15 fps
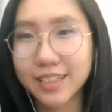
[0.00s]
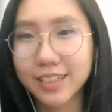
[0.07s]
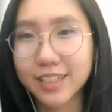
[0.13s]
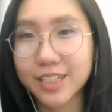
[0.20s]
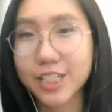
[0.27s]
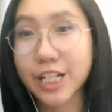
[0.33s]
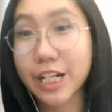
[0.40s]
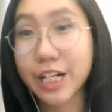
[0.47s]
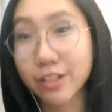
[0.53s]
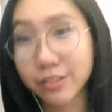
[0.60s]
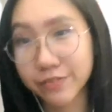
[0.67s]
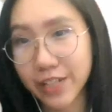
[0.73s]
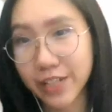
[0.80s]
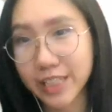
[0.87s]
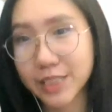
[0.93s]
a sharing of
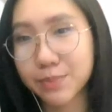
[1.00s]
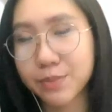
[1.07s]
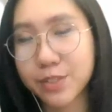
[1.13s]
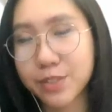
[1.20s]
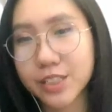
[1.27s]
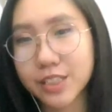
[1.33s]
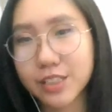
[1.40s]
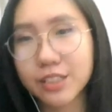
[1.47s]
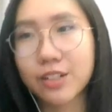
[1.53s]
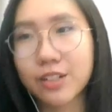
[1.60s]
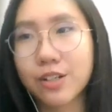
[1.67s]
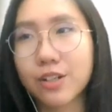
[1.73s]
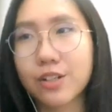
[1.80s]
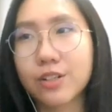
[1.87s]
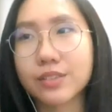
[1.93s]
experience
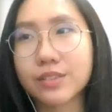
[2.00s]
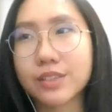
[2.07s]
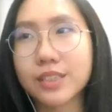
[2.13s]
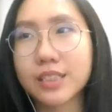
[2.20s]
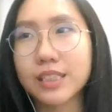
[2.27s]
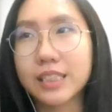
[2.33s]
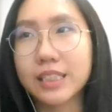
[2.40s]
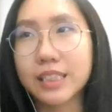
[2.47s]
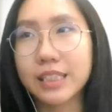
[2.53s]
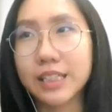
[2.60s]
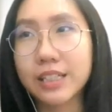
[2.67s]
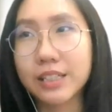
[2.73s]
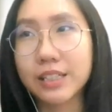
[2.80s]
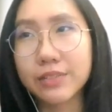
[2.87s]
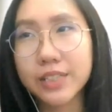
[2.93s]
on,
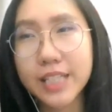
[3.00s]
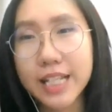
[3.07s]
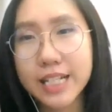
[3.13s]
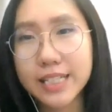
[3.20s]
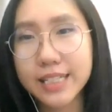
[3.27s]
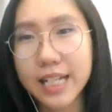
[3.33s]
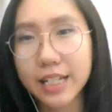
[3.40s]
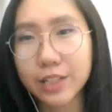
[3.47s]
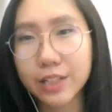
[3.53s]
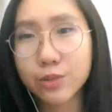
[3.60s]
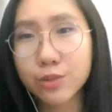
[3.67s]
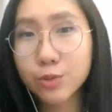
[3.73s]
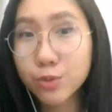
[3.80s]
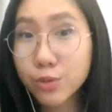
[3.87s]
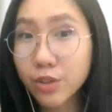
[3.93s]
in case that
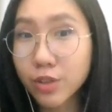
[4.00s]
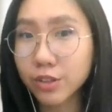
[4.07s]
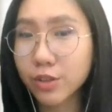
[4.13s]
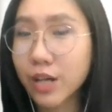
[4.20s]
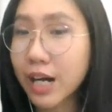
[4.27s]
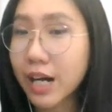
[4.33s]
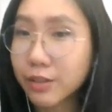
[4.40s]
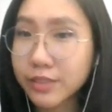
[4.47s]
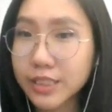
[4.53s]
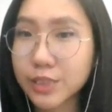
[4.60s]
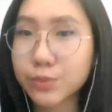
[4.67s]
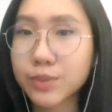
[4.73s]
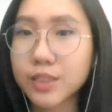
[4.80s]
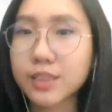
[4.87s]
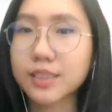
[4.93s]
you do not know how this
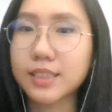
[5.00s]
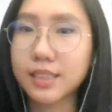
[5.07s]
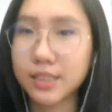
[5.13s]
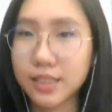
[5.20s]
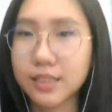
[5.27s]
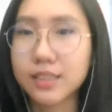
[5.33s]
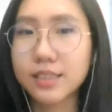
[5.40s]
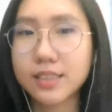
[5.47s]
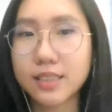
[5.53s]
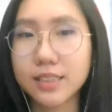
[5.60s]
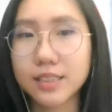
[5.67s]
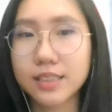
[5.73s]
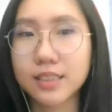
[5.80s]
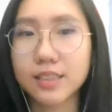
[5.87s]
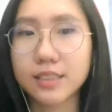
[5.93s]
works, and this is
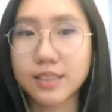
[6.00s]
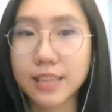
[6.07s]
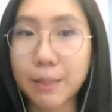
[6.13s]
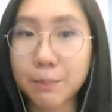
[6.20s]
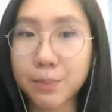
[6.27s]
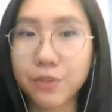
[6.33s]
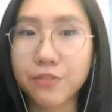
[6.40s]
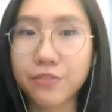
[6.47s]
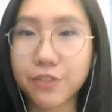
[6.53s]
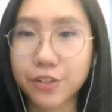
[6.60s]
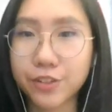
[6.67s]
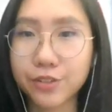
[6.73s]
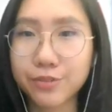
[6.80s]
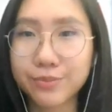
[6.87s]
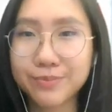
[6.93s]
a sample for
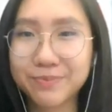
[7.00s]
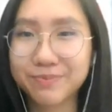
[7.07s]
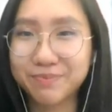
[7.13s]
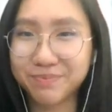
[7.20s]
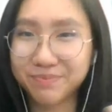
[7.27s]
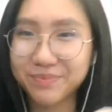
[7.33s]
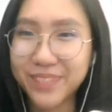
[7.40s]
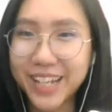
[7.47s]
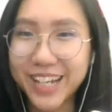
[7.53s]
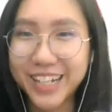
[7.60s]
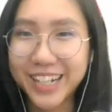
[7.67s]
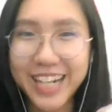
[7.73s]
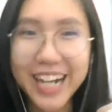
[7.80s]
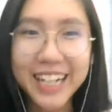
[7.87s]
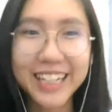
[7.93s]
you,
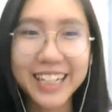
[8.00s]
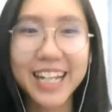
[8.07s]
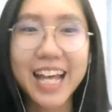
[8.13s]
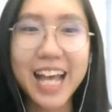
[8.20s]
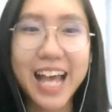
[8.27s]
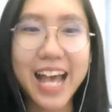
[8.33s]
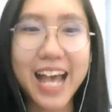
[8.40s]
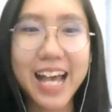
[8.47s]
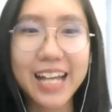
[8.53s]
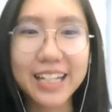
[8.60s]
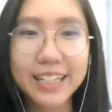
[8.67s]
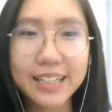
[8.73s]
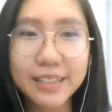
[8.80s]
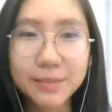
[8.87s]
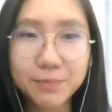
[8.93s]
right?
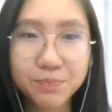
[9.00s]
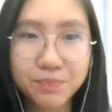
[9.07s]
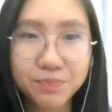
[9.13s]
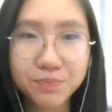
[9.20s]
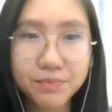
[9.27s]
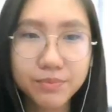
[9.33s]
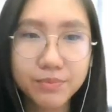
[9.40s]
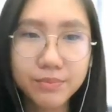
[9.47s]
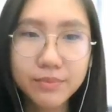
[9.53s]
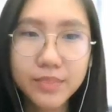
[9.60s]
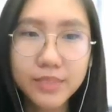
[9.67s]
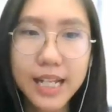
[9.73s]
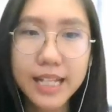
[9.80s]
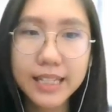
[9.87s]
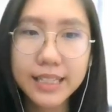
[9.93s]
And
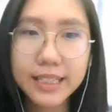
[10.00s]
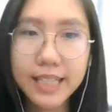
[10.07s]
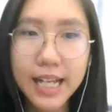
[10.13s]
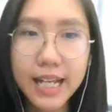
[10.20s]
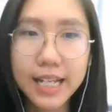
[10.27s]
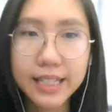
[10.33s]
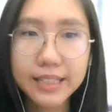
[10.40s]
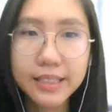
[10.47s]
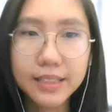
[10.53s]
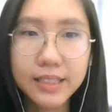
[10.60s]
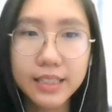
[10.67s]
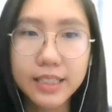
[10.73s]
then